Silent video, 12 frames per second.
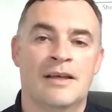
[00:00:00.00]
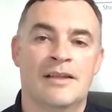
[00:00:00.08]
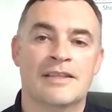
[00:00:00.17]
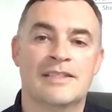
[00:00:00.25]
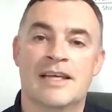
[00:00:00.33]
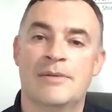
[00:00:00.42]

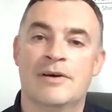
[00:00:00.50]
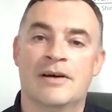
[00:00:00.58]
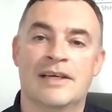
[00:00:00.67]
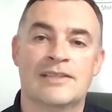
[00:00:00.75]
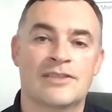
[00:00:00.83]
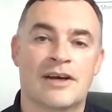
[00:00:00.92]
The team are
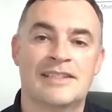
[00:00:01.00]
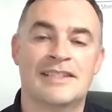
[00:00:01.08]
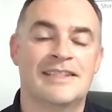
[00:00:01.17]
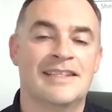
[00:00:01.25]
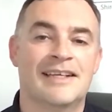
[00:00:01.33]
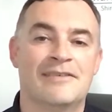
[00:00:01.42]
excited
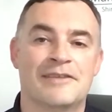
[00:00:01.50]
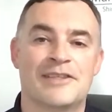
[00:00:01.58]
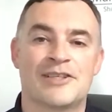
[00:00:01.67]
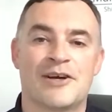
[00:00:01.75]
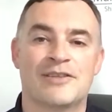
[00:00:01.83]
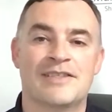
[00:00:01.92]
to deliver
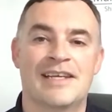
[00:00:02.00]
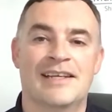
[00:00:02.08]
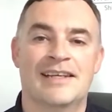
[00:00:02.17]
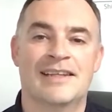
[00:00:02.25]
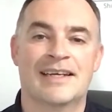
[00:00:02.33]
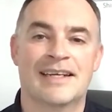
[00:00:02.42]
this content
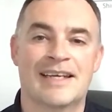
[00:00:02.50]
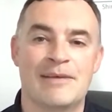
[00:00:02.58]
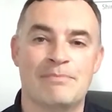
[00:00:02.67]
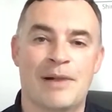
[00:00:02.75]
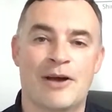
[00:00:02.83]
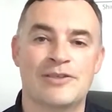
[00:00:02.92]
and they're going to
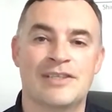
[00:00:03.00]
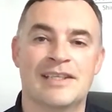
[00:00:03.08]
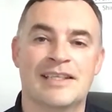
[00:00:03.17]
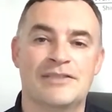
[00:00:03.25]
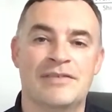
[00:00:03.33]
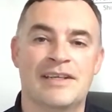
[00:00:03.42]
keep posting
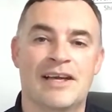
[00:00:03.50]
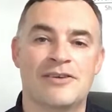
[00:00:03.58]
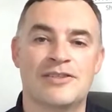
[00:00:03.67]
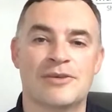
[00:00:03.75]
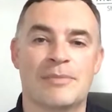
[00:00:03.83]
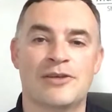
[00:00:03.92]
these videos,
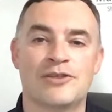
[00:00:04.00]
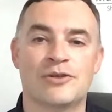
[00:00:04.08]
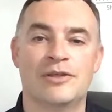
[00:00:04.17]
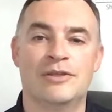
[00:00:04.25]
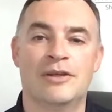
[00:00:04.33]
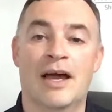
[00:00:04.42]
so make sure
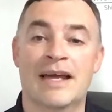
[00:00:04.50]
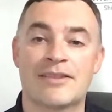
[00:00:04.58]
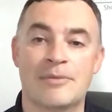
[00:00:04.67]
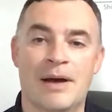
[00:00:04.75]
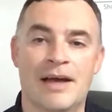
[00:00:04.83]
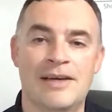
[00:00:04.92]
you like
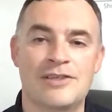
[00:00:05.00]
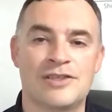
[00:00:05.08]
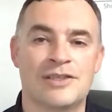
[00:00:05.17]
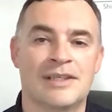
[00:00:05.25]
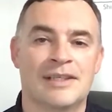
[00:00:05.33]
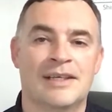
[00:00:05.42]
the page.